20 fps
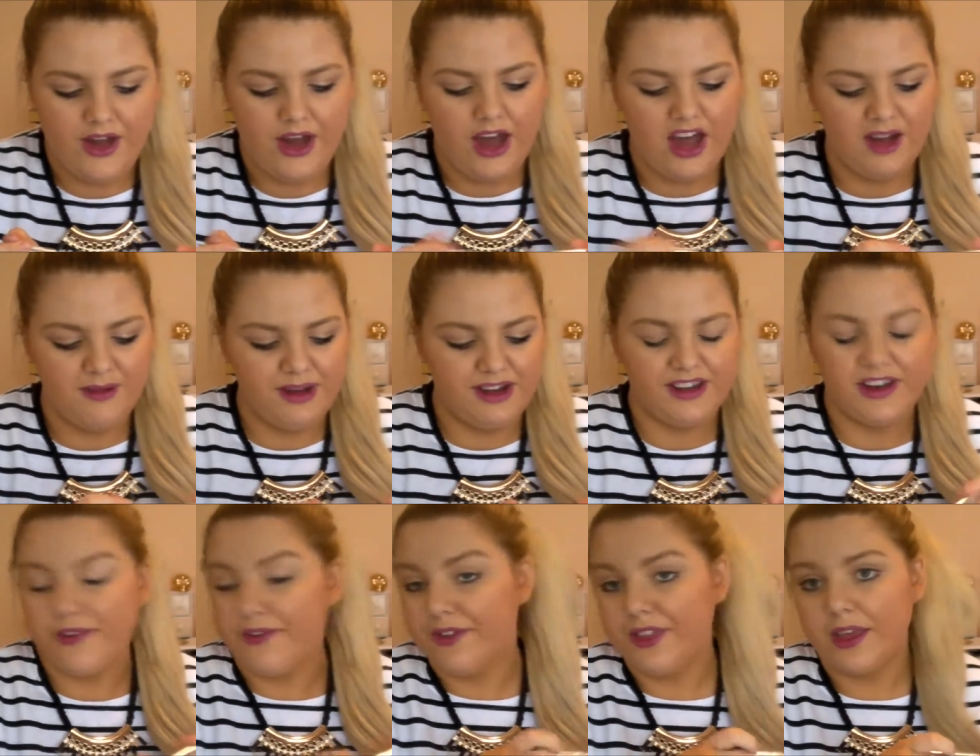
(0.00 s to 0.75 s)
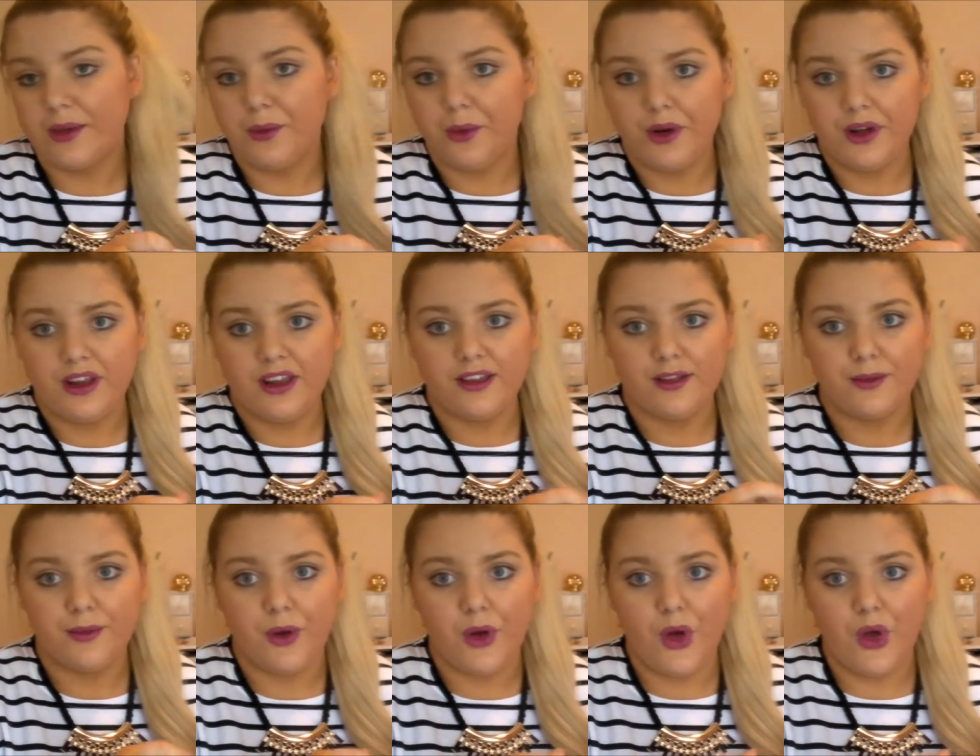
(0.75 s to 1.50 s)
It definitely
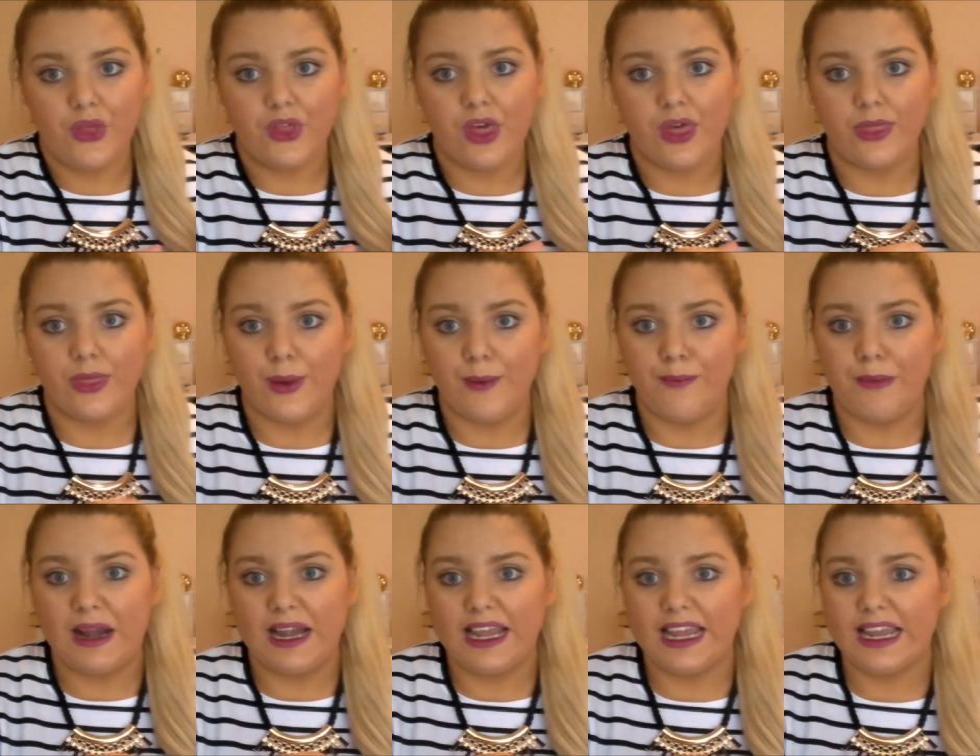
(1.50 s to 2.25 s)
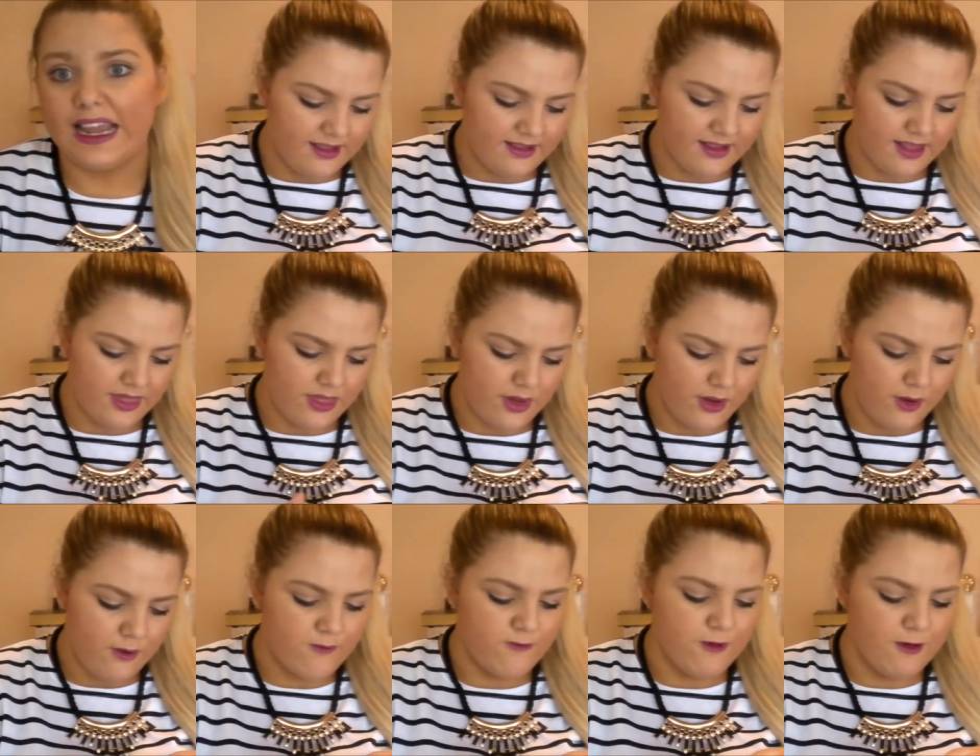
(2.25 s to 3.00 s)
is worth the money.
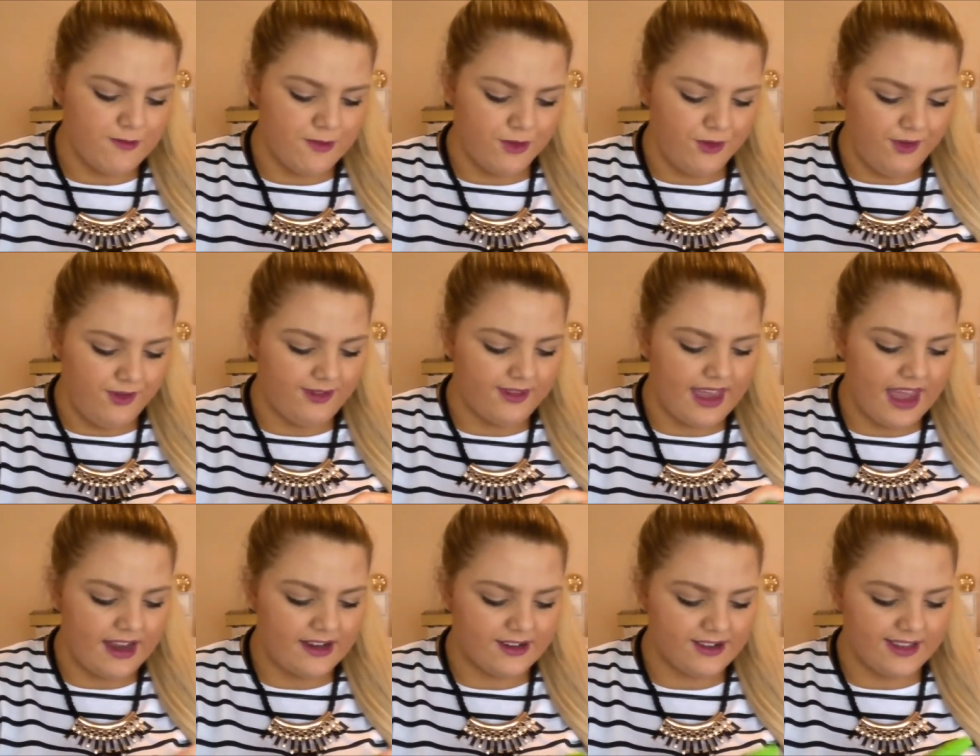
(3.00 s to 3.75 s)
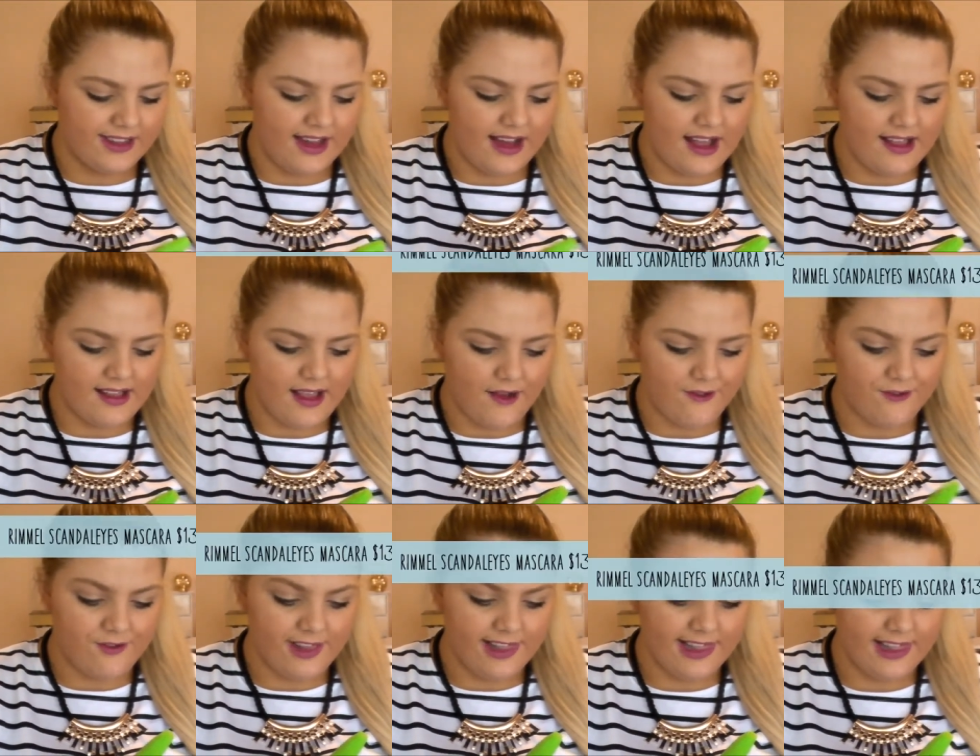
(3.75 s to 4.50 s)
The Rimmel Scandaleyes
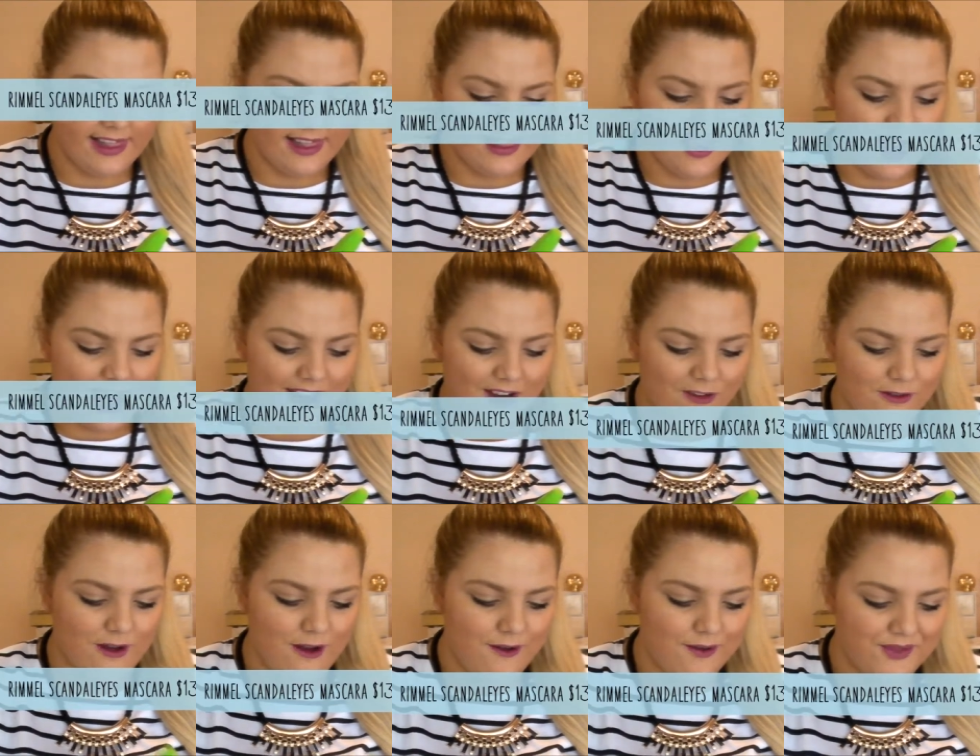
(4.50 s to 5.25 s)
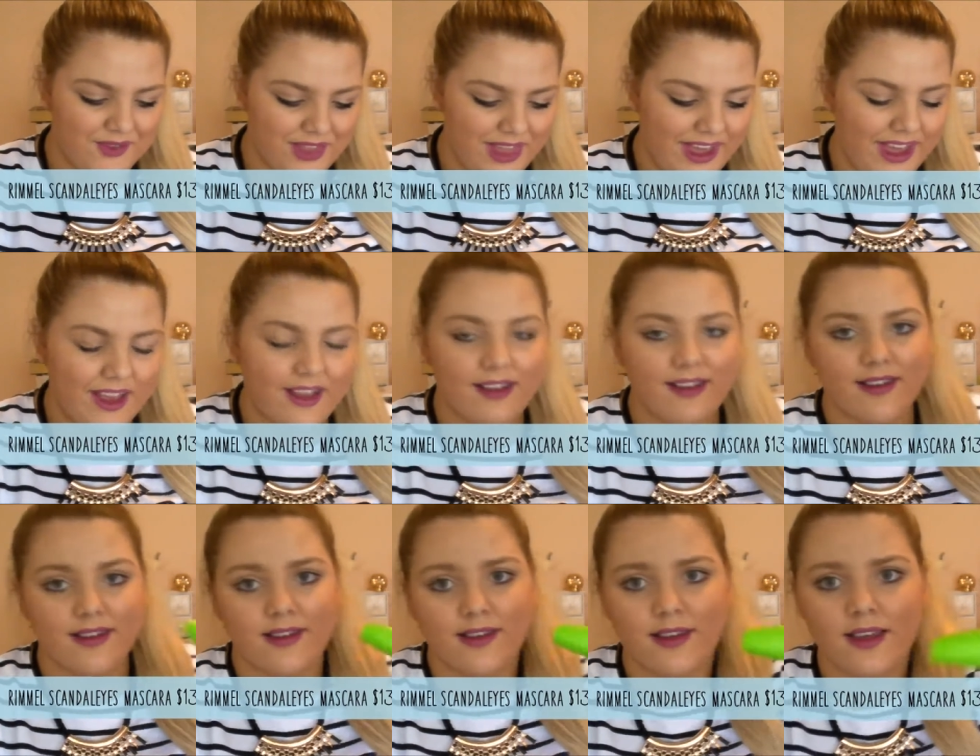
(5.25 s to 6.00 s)
Full Lycra
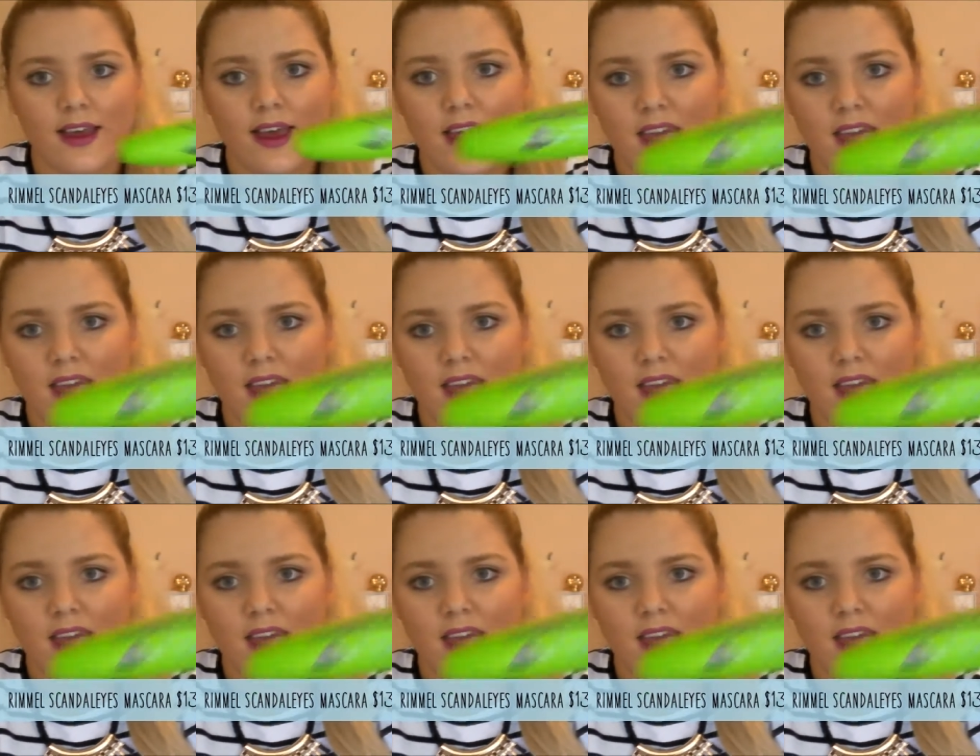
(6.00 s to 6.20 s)
Flex.